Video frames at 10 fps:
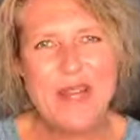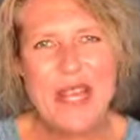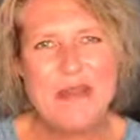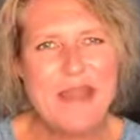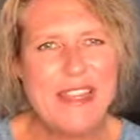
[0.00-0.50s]

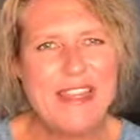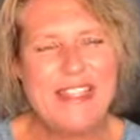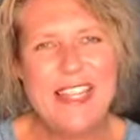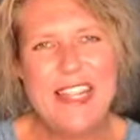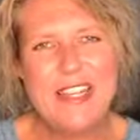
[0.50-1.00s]
pray,
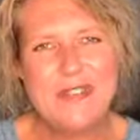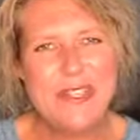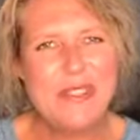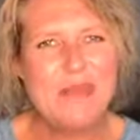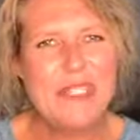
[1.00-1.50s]
meditate,
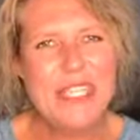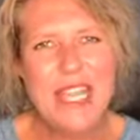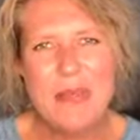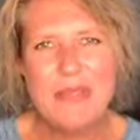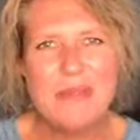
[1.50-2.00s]
drink some
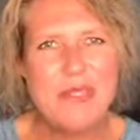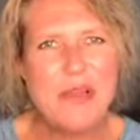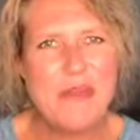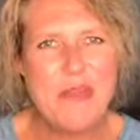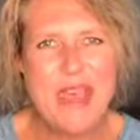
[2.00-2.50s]
tea, Epsom
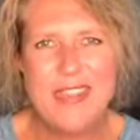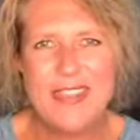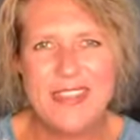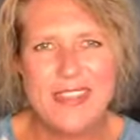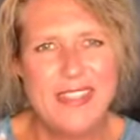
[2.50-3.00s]
salt
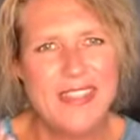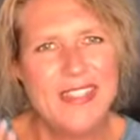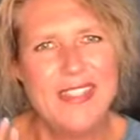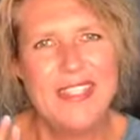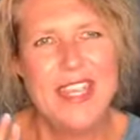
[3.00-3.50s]
bath.
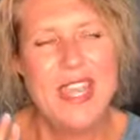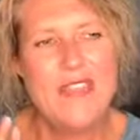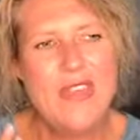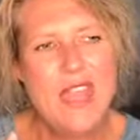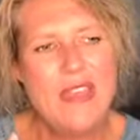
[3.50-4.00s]

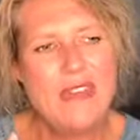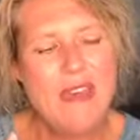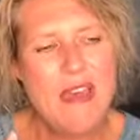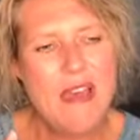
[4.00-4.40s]
And then